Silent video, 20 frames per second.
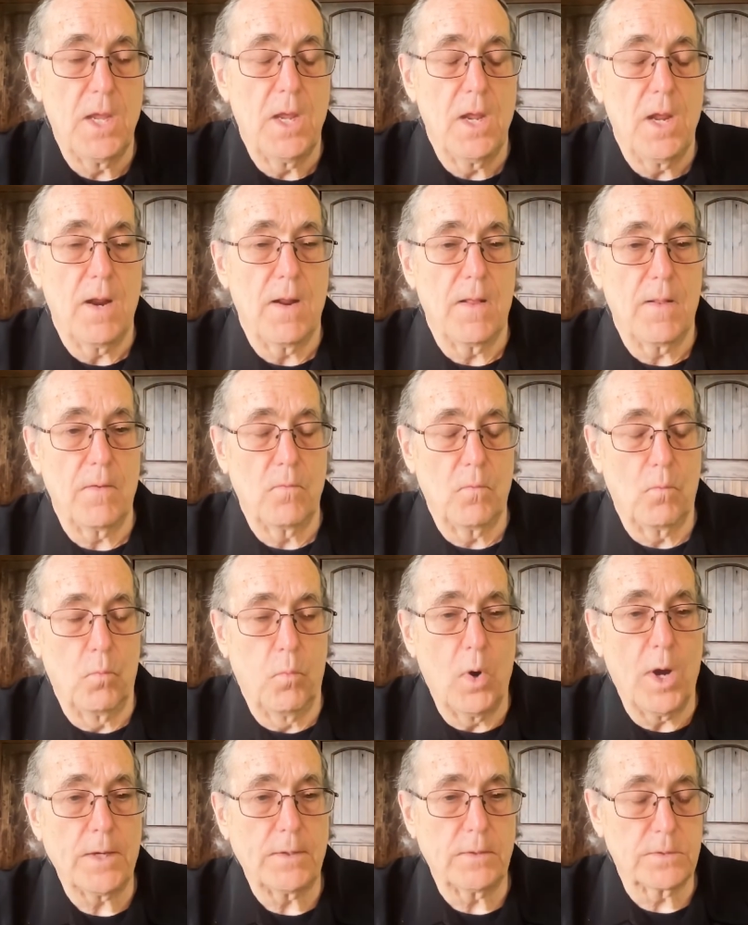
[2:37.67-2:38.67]
And
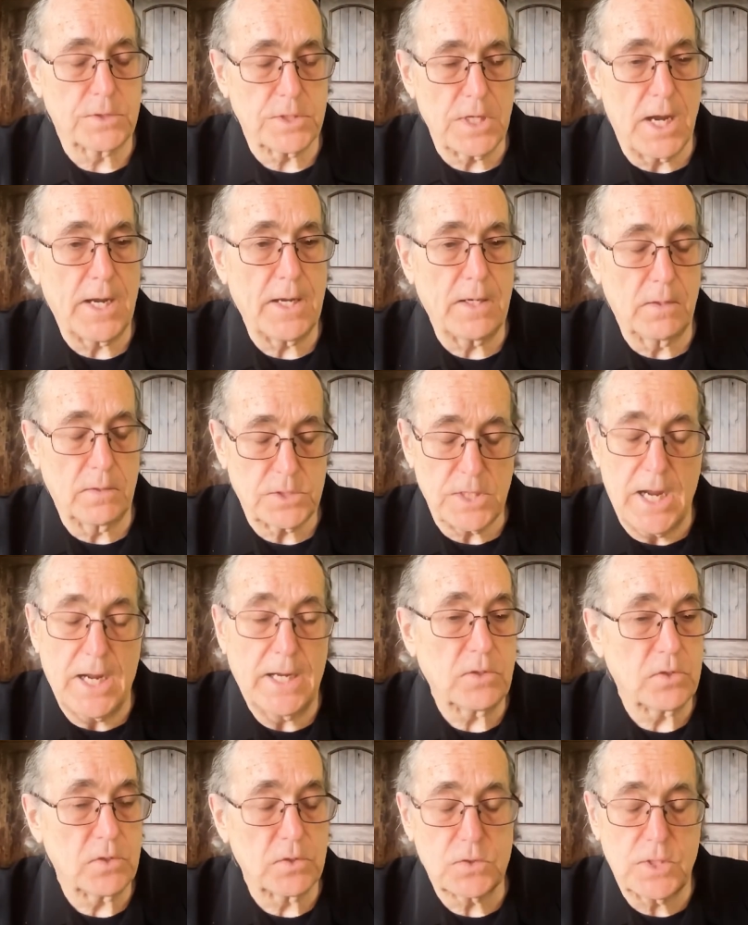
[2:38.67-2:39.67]
what
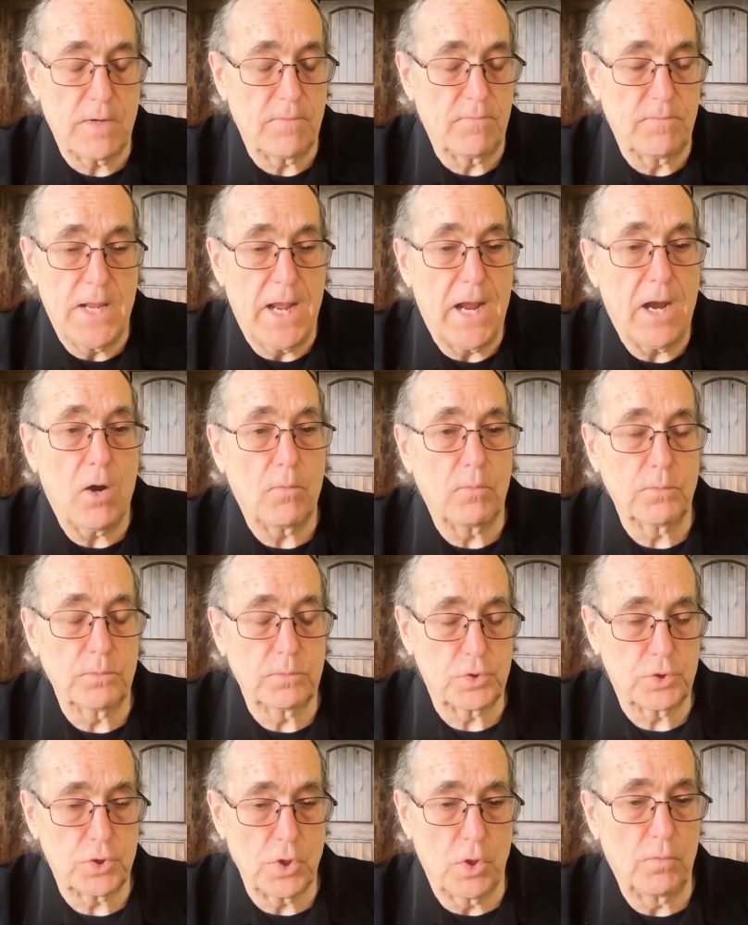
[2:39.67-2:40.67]
scientists have now
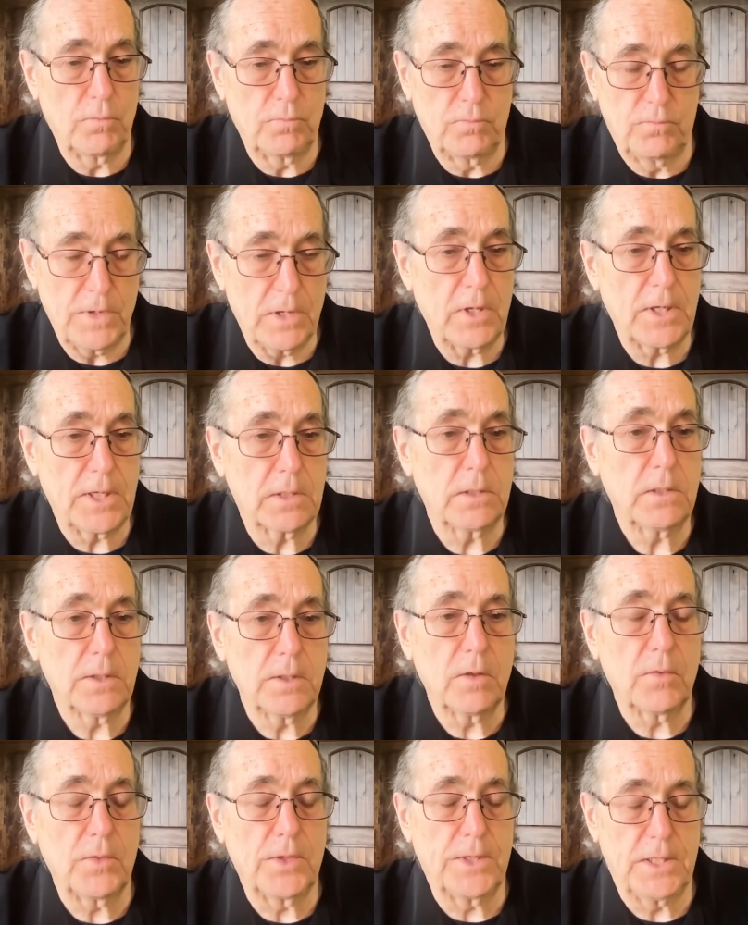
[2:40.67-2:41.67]
shown very
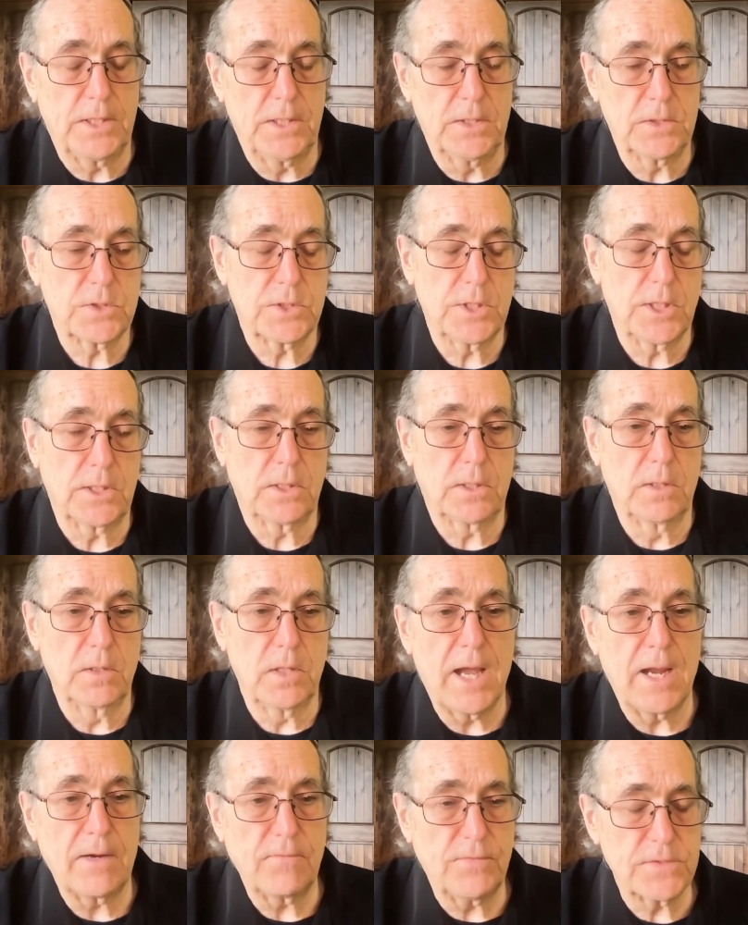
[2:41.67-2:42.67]
clearly is that
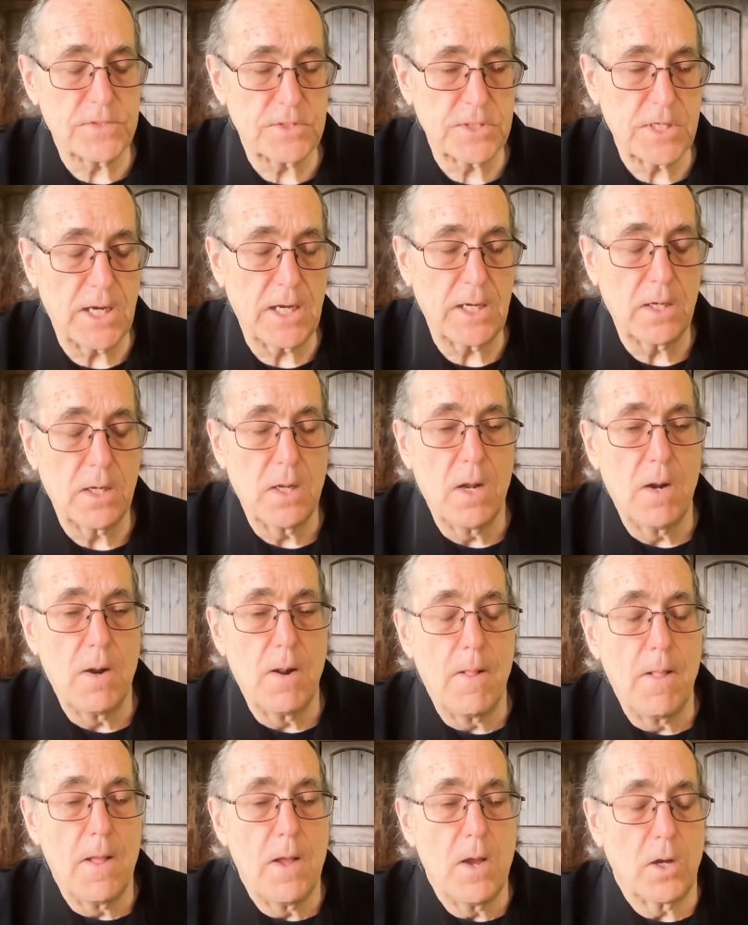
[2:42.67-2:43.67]
glyphosate
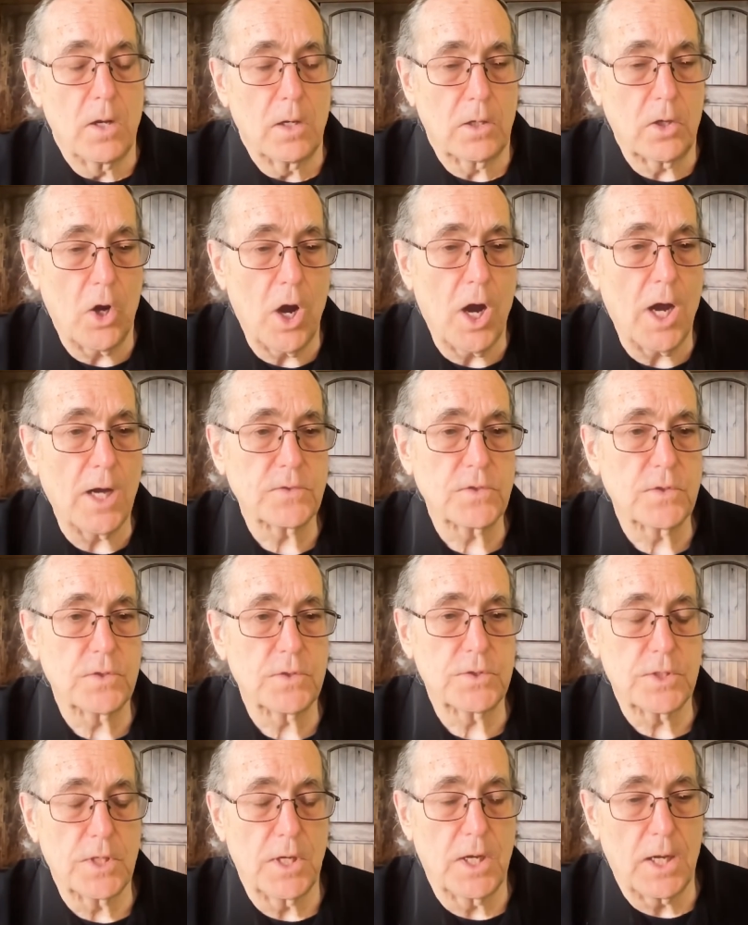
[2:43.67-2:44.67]

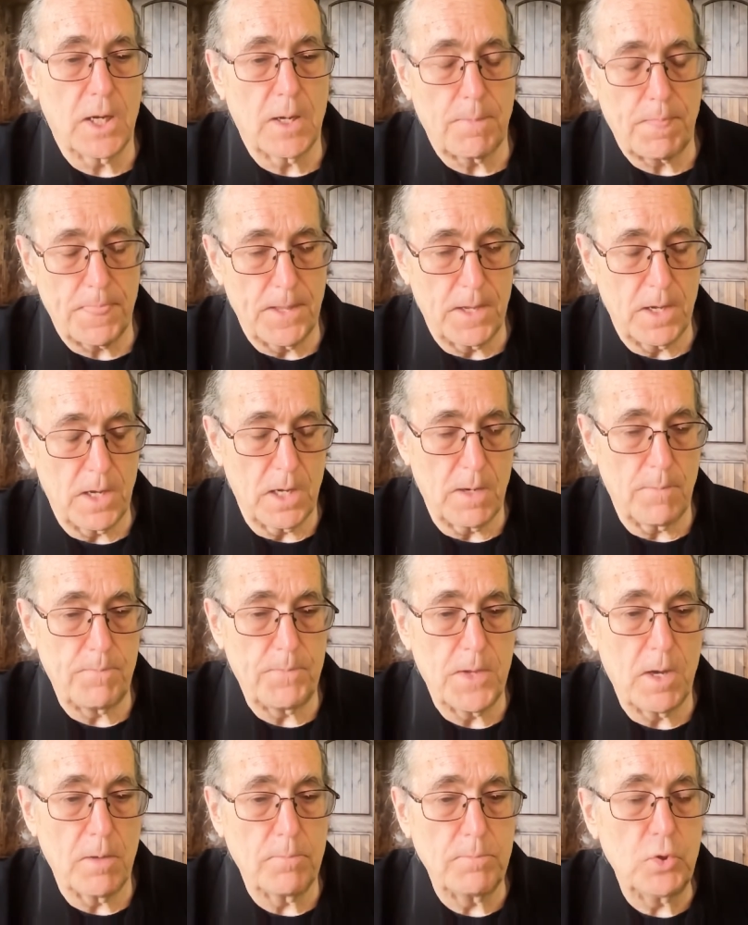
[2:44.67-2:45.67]
causes
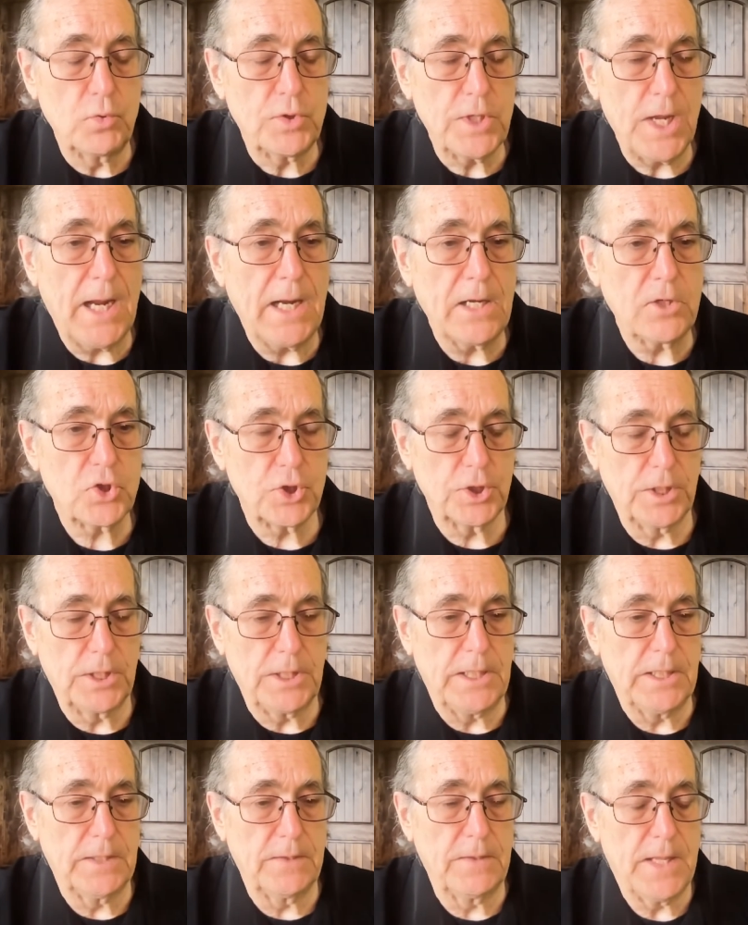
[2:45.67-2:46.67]
a mutation
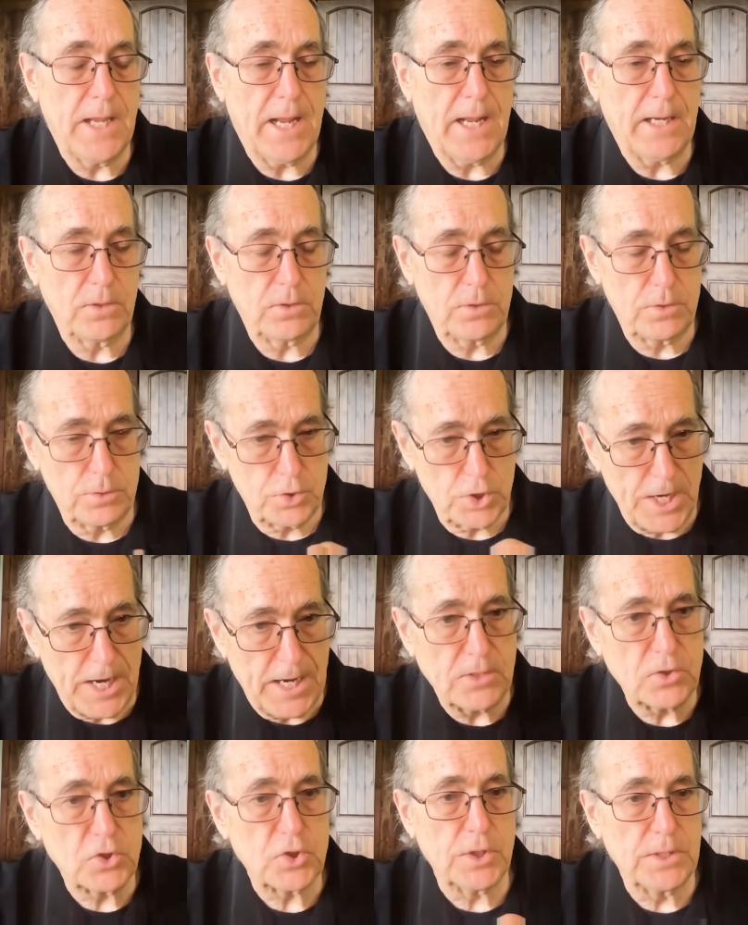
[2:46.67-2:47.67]
in that
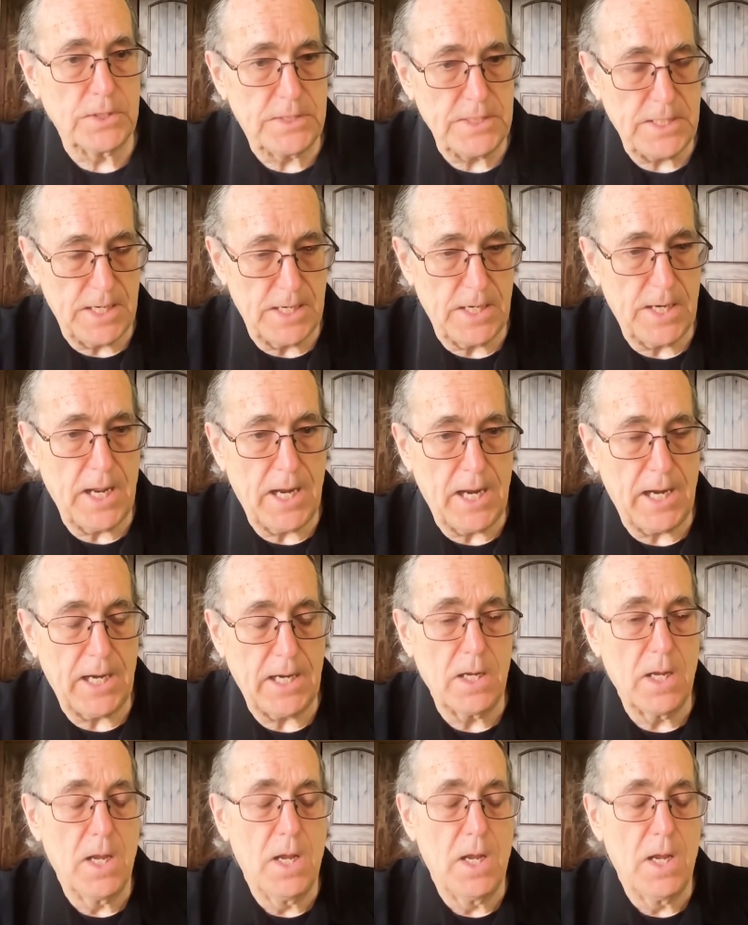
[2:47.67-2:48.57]
change in DNA